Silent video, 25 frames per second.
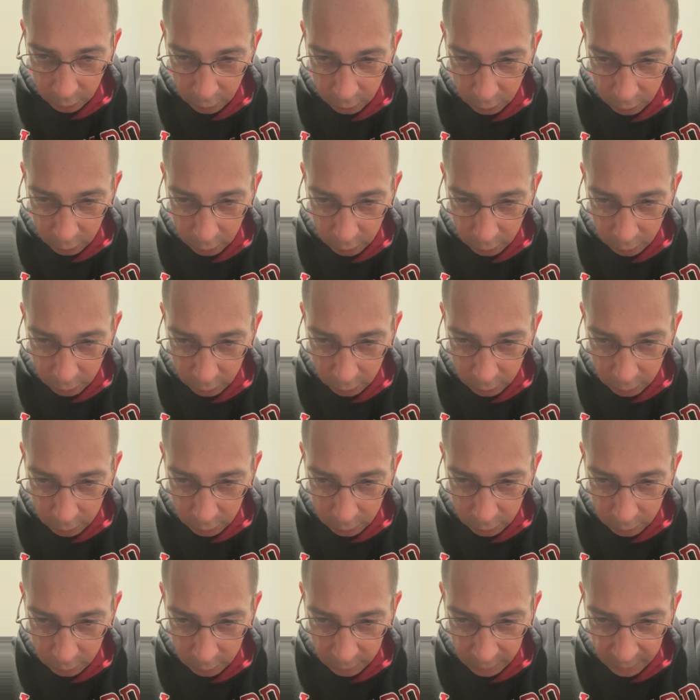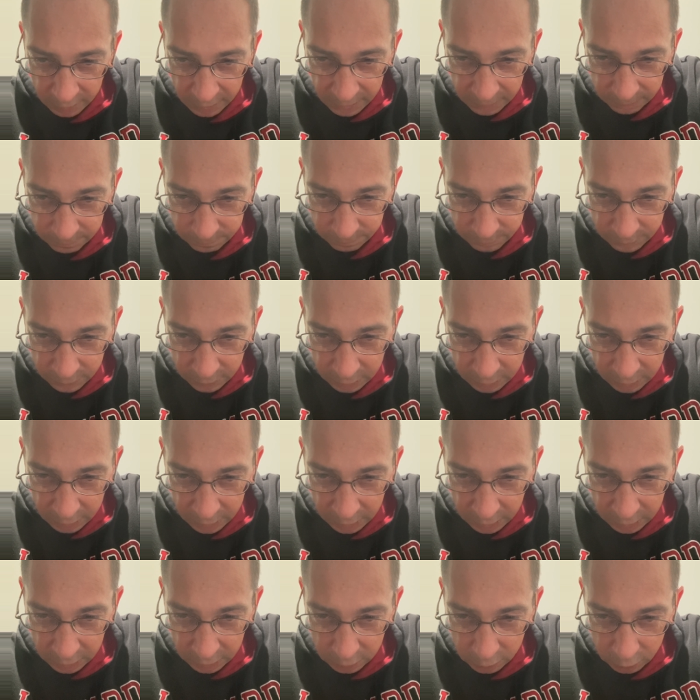are envy,
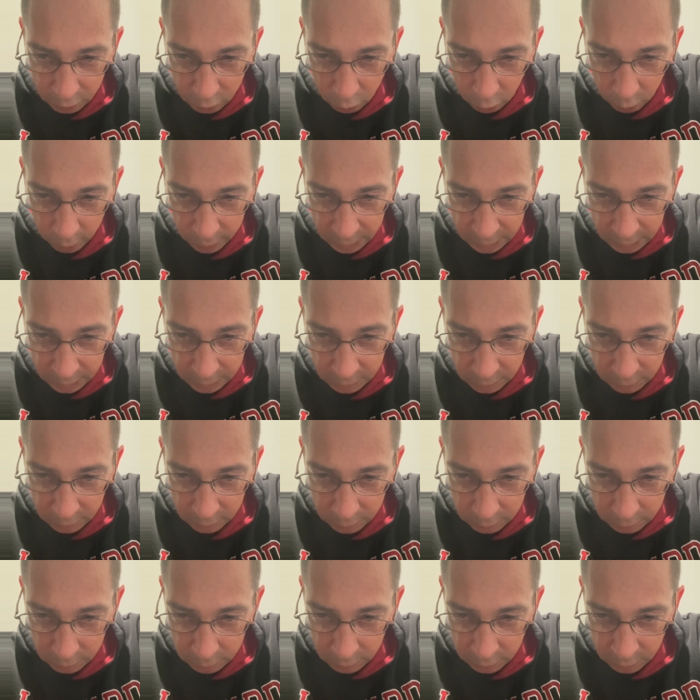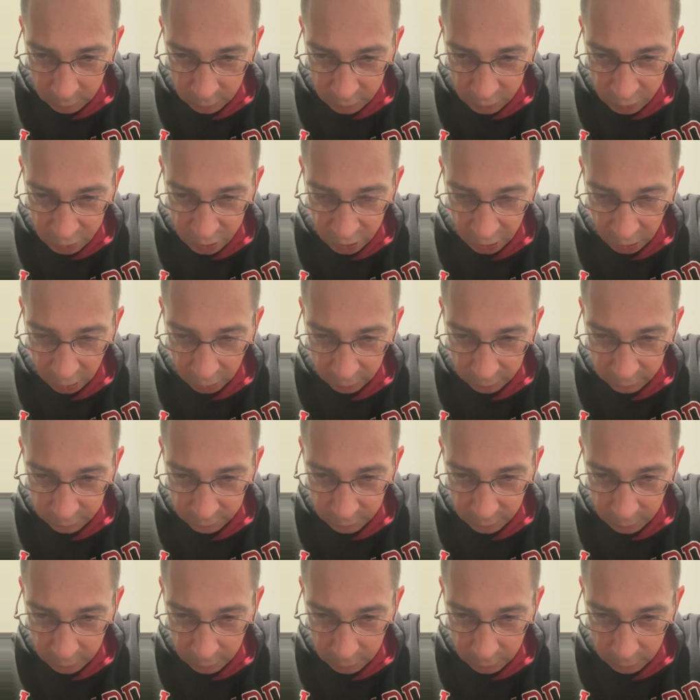hate, greed,
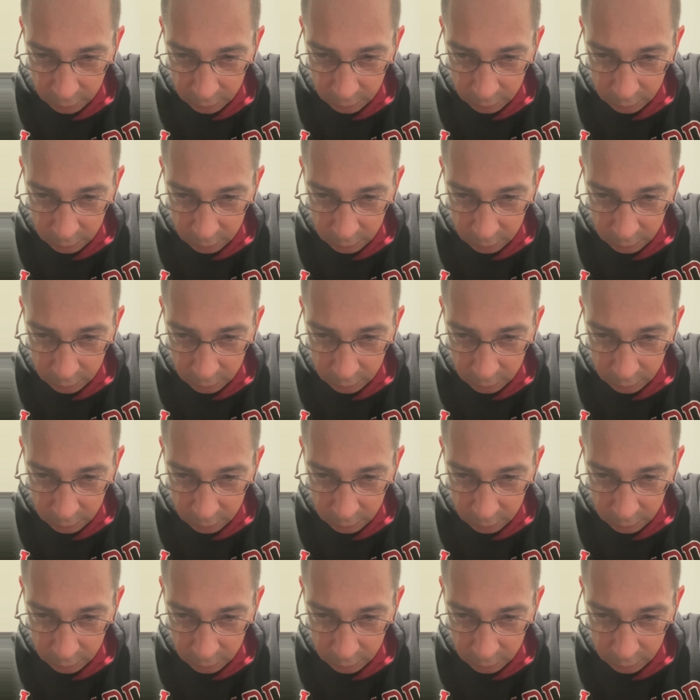jealousy.